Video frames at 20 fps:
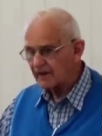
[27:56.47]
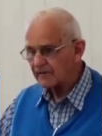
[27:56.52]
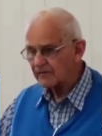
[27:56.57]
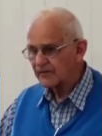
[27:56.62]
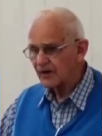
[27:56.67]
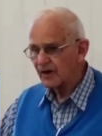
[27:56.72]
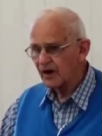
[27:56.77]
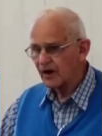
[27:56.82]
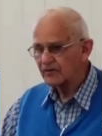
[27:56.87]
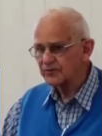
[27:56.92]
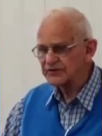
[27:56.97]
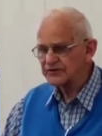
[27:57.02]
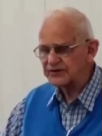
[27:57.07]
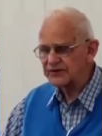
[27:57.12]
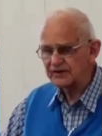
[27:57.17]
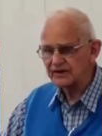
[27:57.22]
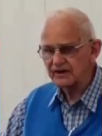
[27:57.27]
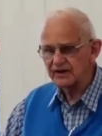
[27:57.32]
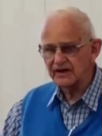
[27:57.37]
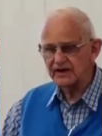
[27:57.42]
I was in
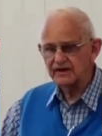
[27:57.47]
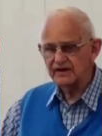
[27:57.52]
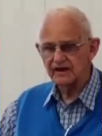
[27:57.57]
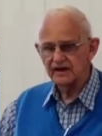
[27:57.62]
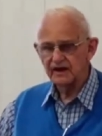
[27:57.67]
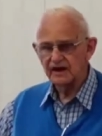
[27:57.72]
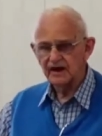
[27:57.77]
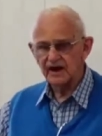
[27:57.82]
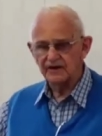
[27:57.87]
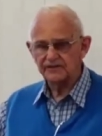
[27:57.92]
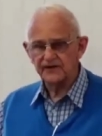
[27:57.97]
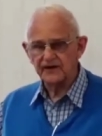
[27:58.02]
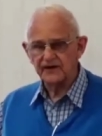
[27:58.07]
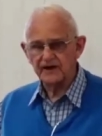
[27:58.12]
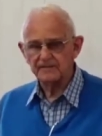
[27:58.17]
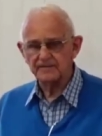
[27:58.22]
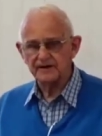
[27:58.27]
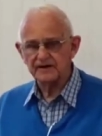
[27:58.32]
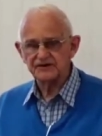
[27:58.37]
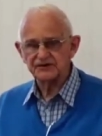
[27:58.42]
the
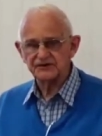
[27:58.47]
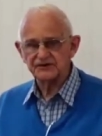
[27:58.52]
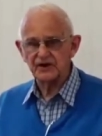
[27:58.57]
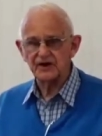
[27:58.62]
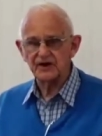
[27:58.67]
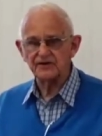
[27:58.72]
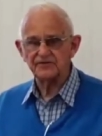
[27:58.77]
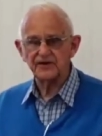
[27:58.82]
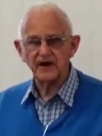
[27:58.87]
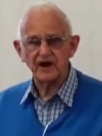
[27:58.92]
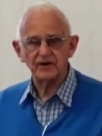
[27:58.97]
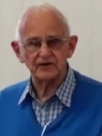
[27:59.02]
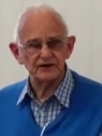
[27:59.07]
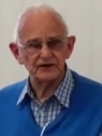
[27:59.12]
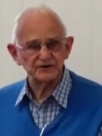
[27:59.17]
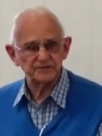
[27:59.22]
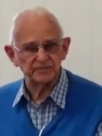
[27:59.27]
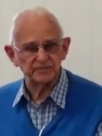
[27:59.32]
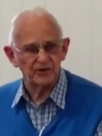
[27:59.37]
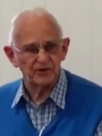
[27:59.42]
FEBC, Far East
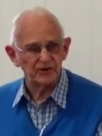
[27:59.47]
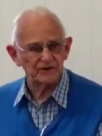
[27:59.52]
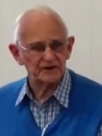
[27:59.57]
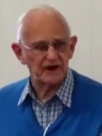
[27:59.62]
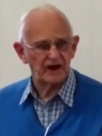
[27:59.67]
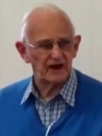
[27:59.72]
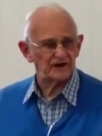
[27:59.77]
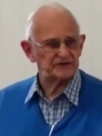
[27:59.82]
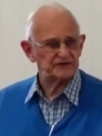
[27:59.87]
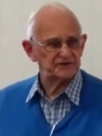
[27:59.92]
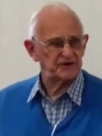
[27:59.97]
Broadcasting